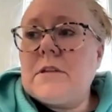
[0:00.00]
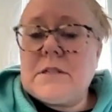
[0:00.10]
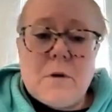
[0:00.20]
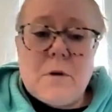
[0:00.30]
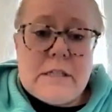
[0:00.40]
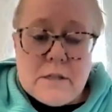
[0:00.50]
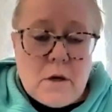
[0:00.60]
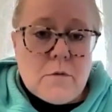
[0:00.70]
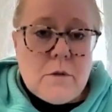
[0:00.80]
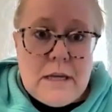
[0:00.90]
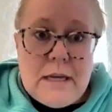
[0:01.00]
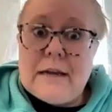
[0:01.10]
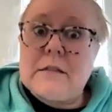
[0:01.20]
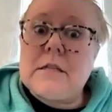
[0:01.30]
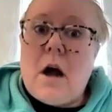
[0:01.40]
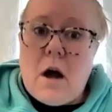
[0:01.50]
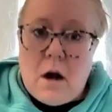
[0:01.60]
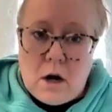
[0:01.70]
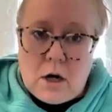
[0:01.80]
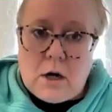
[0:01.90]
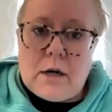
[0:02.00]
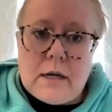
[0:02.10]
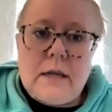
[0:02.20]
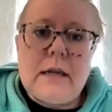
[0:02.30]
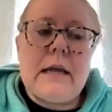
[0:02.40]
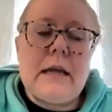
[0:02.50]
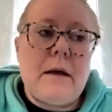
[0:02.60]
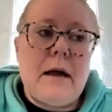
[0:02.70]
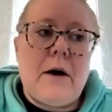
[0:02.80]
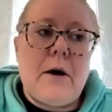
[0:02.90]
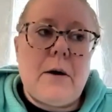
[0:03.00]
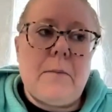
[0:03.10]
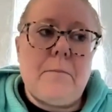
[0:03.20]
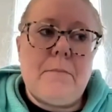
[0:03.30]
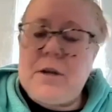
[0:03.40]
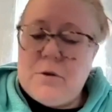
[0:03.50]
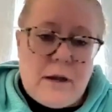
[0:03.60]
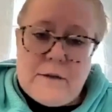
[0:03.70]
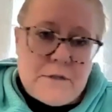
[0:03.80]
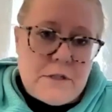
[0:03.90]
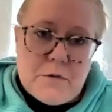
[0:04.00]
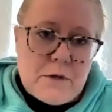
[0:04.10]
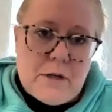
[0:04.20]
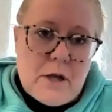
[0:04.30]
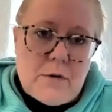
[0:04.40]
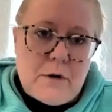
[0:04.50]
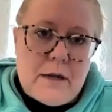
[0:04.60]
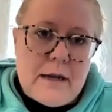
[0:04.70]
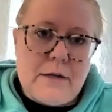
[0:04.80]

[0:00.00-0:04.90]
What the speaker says: This work is lonely and it's hard, but you don't have to do it alone.